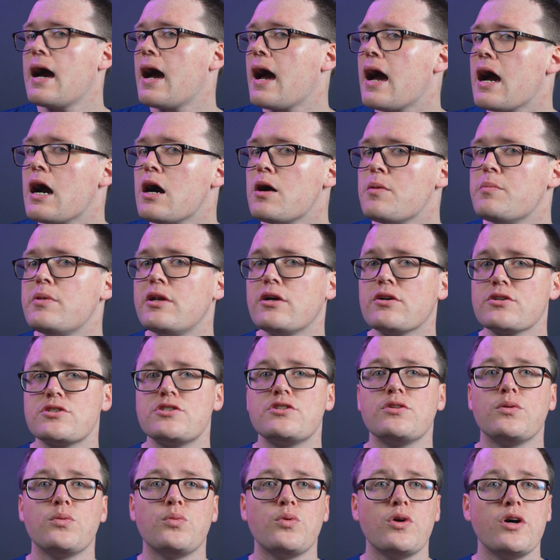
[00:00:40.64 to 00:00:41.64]
How
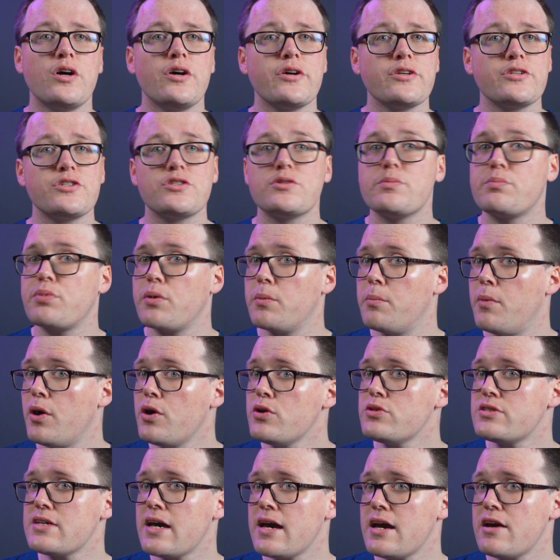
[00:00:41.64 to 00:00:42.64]
minoxidil works to
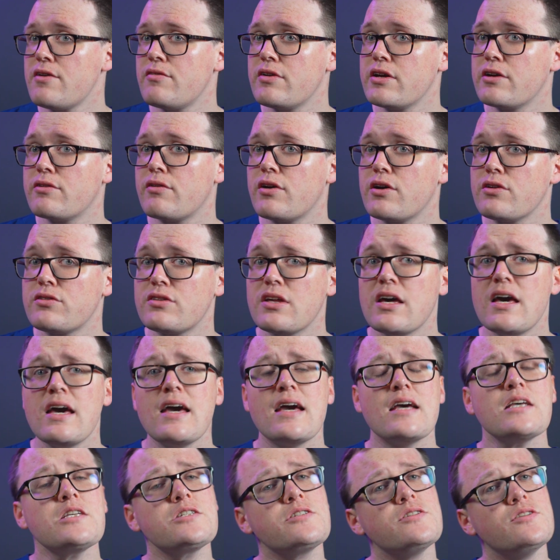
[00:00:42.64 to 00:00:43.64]
promote hair regrowth
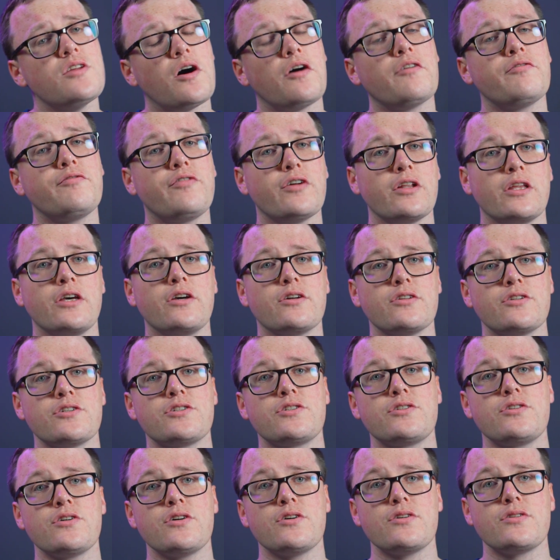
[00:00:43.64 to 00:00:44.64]
is not fully
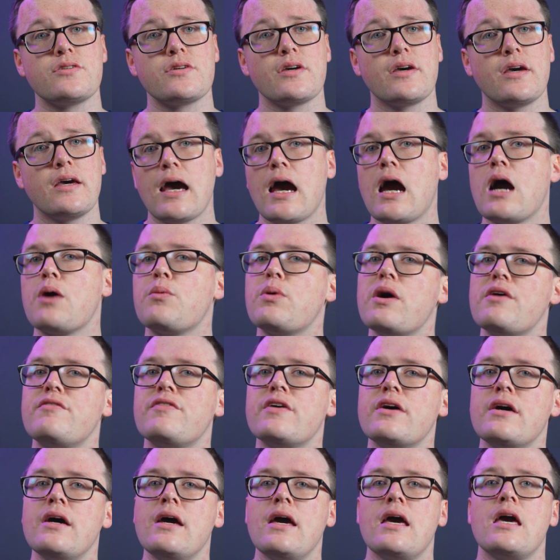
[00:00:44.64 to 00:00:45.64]
understood.
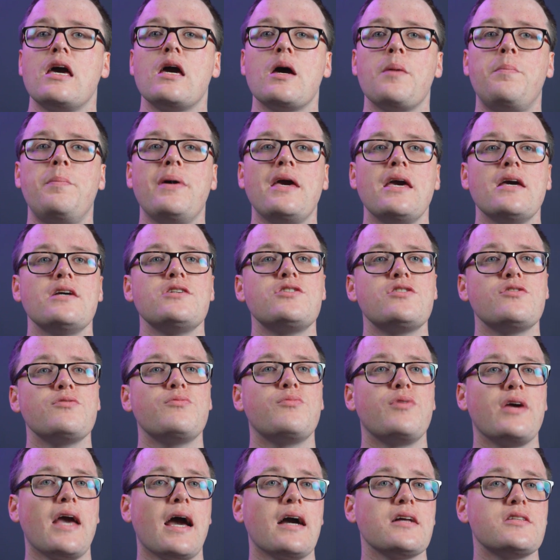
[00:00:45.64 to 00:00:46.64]
However, it appears to
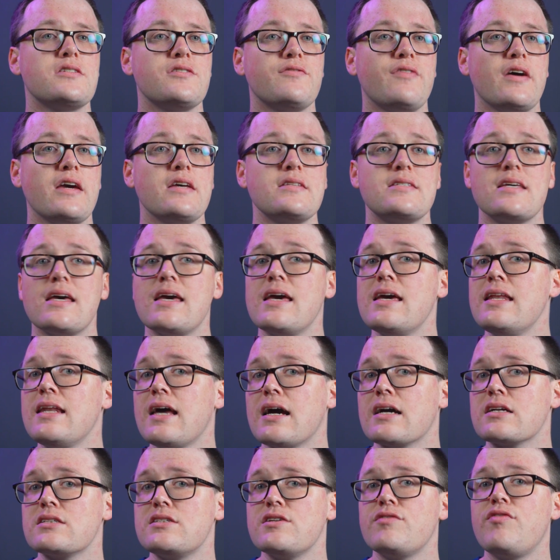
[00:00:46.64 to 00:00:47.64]
reactivate
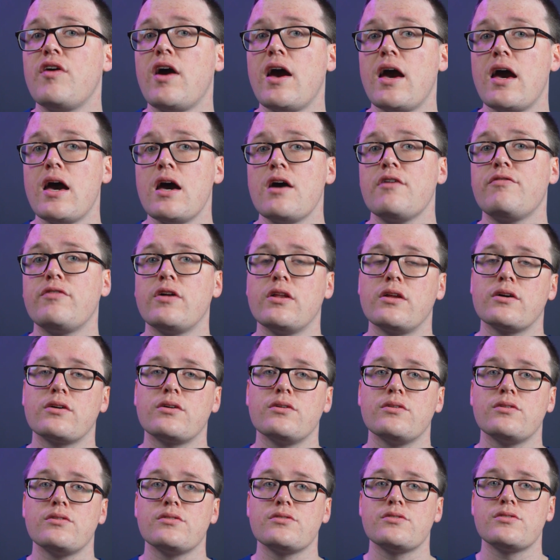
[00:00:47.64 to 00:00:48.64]
inactive hair
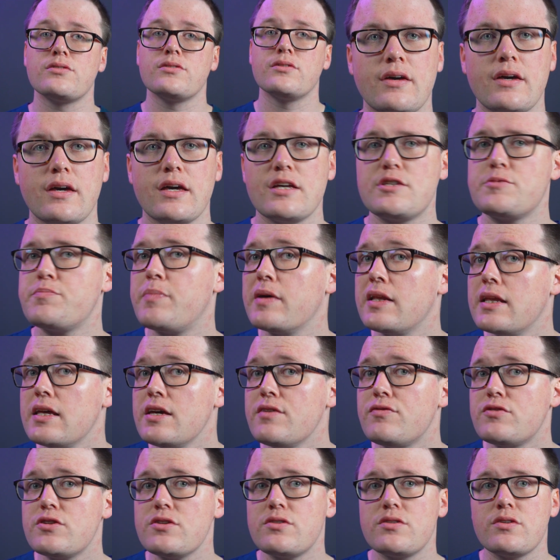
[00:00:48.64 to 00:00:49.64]
follicles. It's
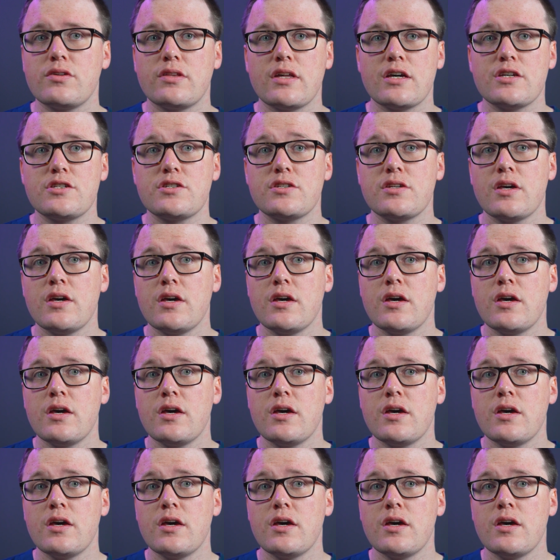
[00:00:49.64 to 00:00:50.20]
believed to do this